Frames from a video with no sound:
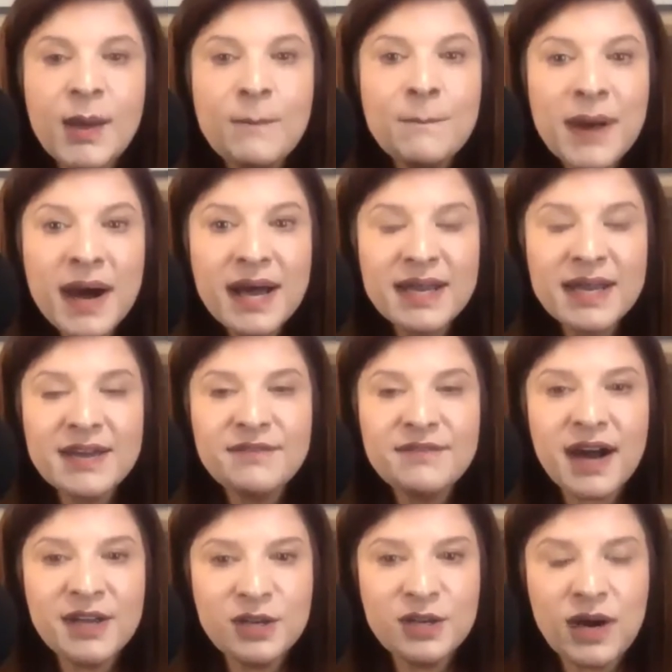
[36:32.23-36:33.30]
But if
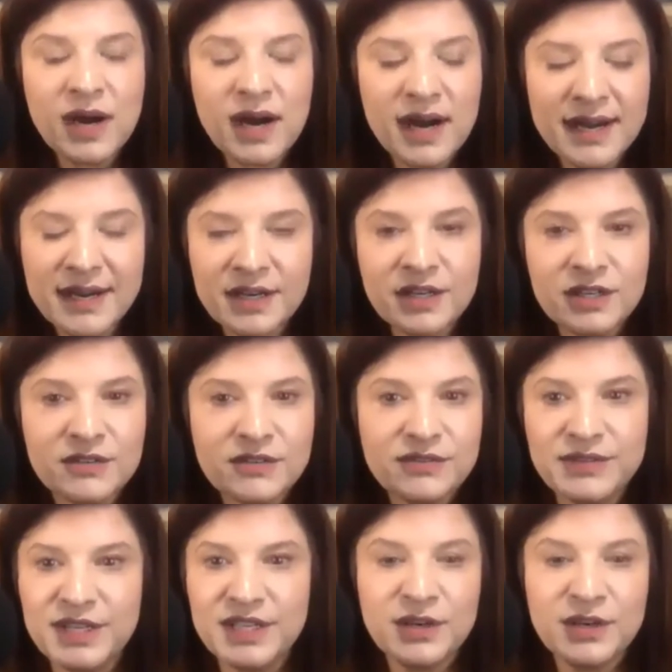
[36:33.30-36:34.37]
you hire,
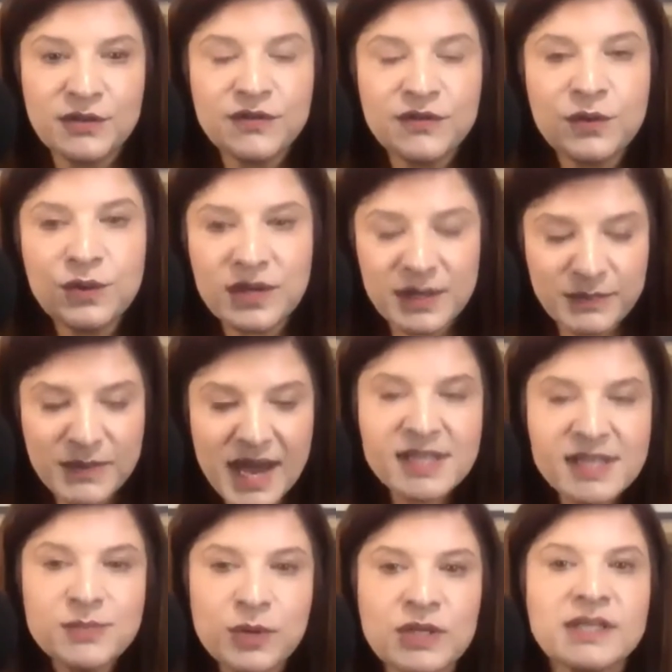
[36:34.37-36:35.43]
full
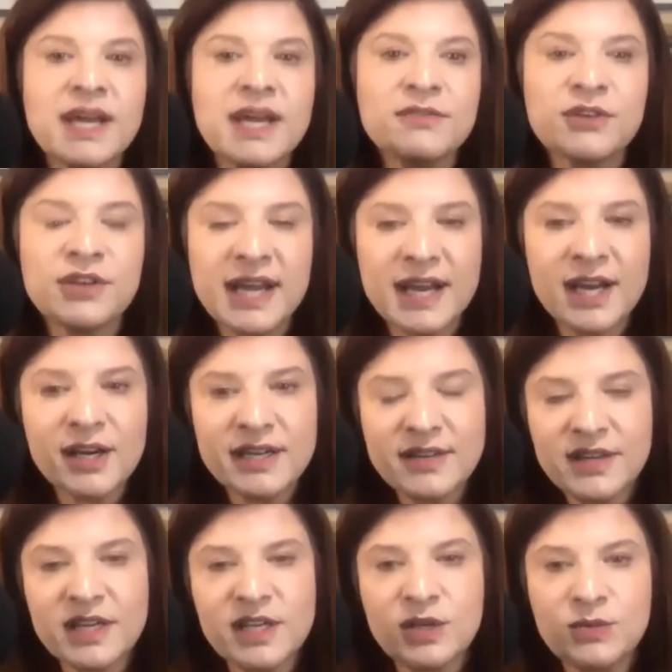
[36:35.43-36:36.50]
expert in every area
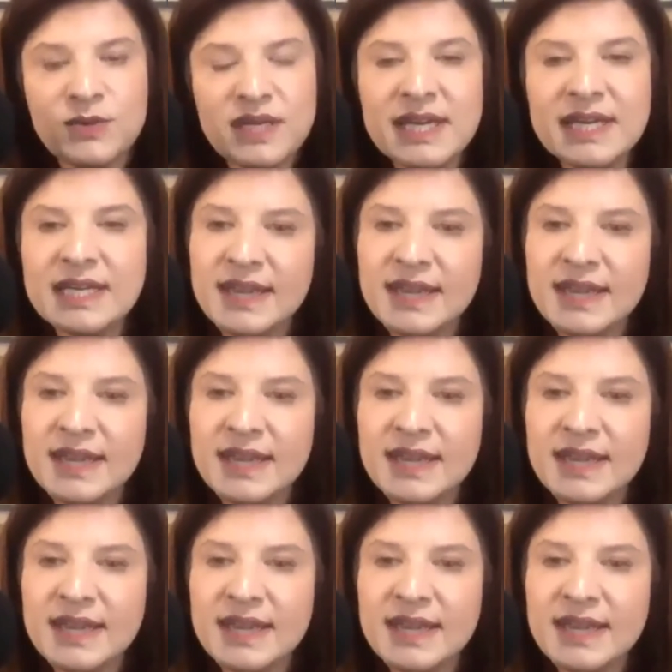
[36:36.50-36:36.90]
that you need,